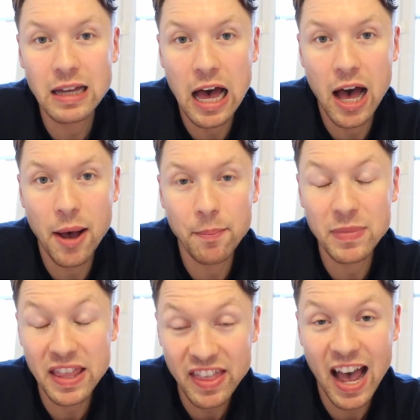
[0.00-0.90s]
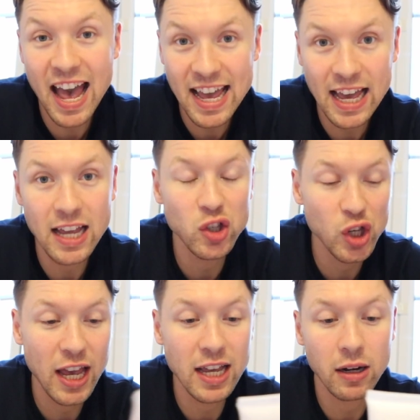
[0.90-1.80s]
that
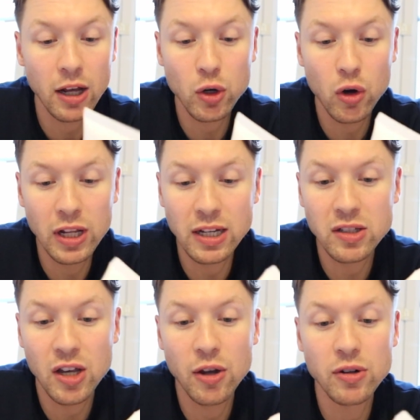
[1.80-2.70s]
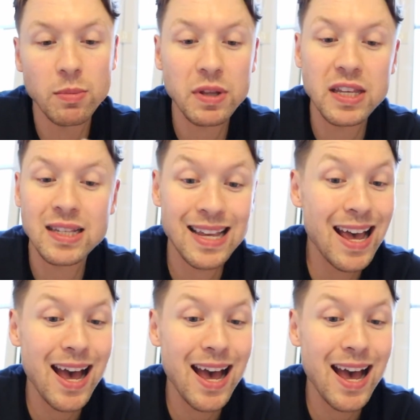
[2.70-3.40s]
AHA glycolic toner, but this